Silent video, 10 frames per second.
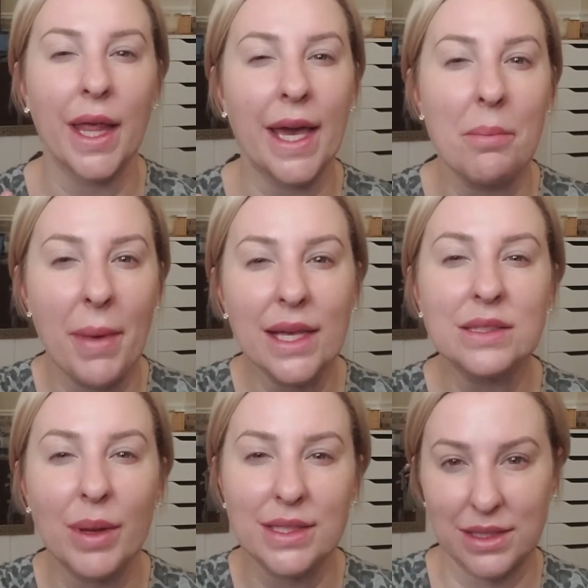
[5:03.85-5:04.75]
Like it
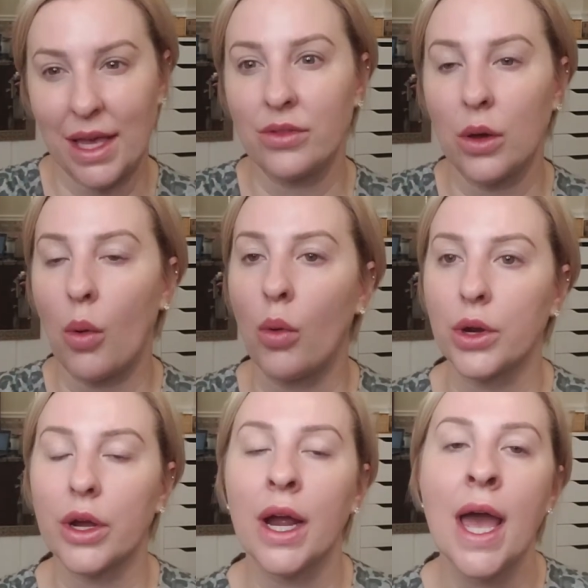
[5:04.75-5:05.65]
makes my skin look
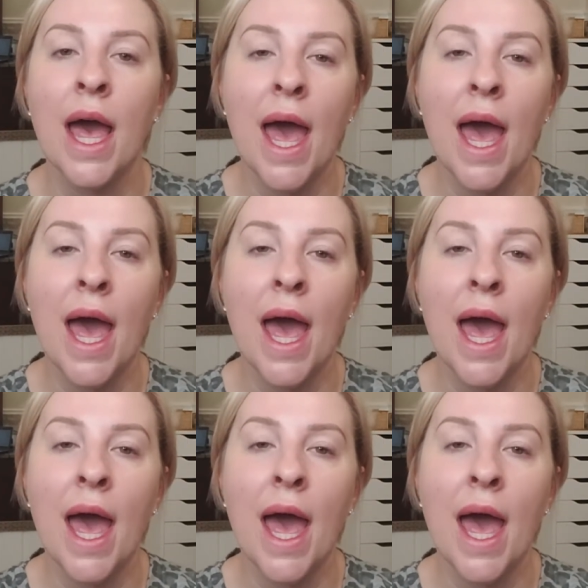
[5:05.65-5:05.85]
older.